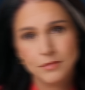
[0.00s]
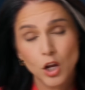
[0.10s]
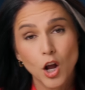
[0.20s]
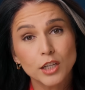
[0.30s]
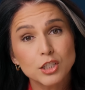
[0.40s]

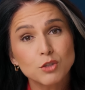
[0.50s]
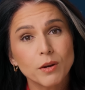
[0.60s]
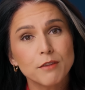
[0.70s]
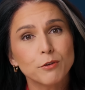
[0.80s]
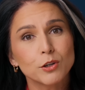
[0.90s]
On August
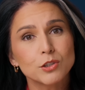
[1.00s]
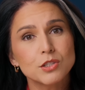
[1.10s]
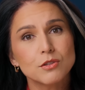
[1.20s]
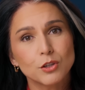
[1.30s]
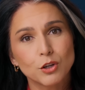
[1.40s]

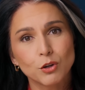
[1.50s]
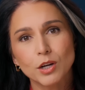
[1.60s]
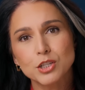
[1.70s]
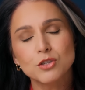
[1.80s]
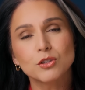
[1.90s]
21st, the
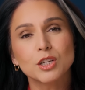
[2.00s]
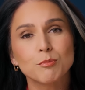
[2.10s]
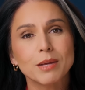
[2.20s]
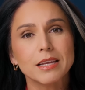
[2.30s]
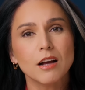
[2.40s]
Congressional
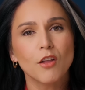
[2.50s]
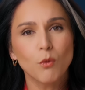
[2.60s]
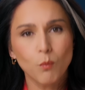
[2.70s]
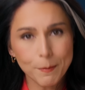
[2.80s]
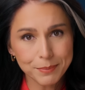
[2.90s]
Committee on
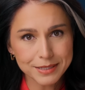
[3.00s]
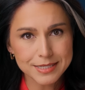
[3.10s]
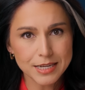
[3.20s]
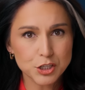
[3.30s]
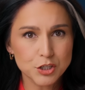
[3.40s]
the
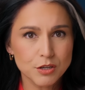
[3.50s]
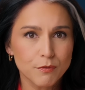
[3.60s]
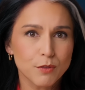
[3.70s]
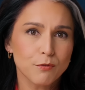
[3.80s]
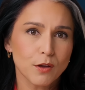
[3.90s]
Weaponization
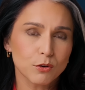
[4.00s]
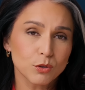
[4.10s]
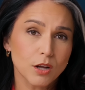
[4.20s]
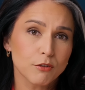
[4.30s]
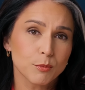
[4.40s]
of the
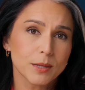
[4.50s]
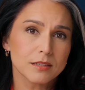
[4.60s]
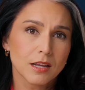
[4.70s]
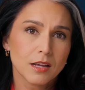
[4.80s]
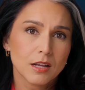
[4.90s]
Federal
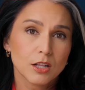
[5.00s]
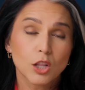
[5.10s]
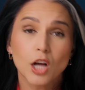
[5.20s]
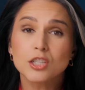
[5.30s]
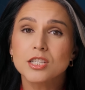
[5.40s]
Government
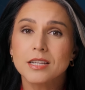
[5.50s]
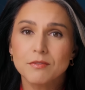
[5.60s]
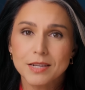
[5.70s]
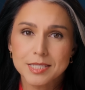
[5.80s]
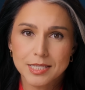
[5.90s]
launched an
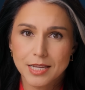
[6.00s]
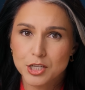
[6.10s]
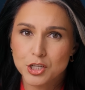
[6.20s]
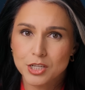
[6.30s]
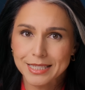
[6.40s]

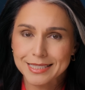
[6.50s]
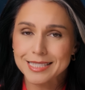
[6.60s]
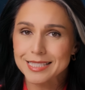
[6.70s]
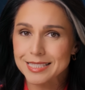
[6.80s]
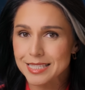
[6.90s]
investigation
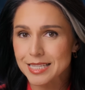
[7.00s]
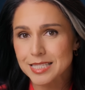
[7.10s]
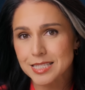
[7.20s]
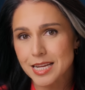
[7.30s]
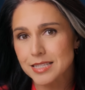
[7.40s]
into the
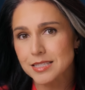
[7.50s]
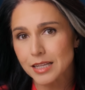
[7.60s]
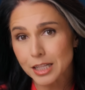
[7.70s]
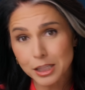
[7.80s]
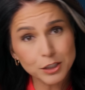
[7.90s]
TSA's
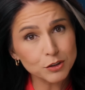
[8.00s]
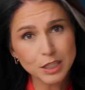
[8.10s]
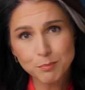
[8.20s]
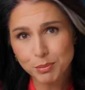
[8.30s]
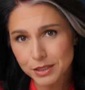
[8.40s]

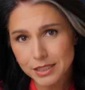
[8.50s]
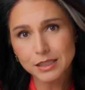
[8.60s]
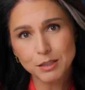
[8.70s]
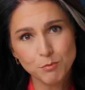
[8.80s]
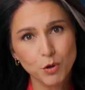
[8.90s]
clearly
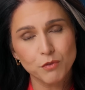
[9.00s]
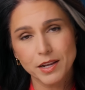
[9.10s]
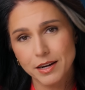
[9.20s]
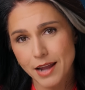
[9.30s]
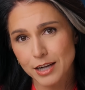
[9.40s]
politically
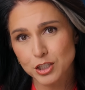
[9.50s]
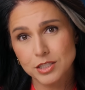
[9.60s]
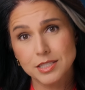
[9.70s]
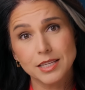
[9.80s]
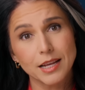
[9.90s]
motivated
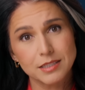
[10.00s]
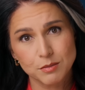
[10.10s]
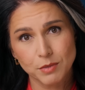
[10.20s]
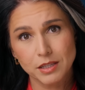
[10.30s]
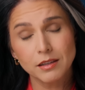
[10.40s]
actions
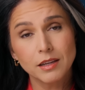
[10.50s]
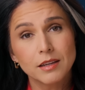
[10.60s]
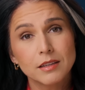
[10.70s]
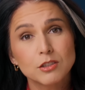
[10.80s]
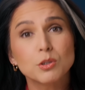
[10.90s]
against me
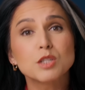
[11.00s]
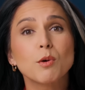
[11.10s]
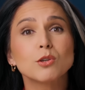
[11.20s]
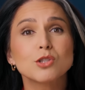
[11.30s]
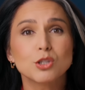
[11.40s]
to
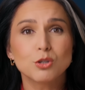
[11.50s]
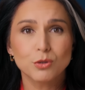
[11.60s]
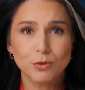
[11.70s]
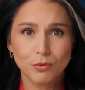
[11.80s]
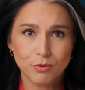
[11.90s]
expose the
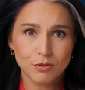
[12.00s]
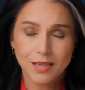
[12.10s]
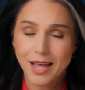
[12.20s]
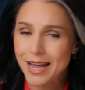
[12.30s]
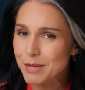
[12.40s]
truth.
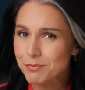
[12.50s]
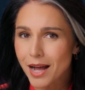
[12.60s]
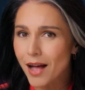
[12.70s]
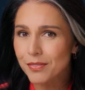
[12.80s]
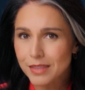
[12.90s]
I am
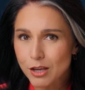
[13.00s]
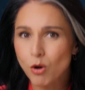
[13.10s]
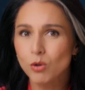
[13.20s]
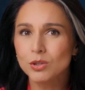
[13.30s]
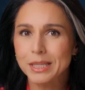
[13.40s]
not the
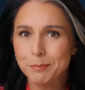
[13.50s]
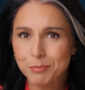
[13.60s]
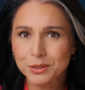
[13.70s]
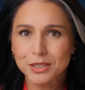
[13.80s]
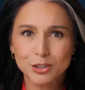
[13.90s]
only
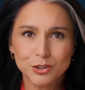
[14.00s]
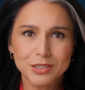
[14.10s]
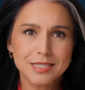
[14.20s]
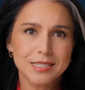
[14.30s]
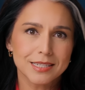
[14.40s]
political
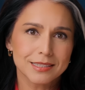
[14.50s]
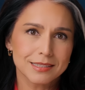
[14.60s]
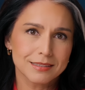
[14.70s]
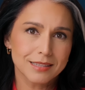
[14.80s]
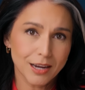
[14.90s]

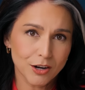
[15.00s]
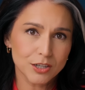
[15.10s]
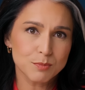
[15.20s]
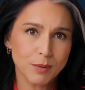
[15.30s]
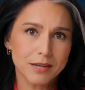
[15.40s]
dissident the
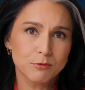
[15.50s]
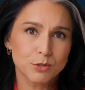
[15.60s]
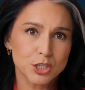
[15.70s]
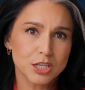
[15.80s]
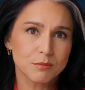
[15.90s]
Harris Biden
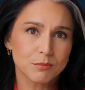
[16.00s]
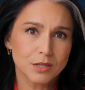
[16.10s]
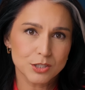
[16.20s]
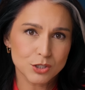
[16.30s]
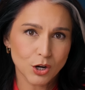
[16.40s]
regime
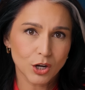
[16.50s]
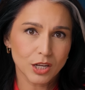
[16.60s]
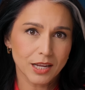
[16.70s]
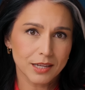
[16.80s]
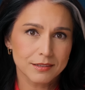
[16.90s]
is
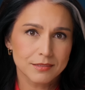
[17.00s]
targeting.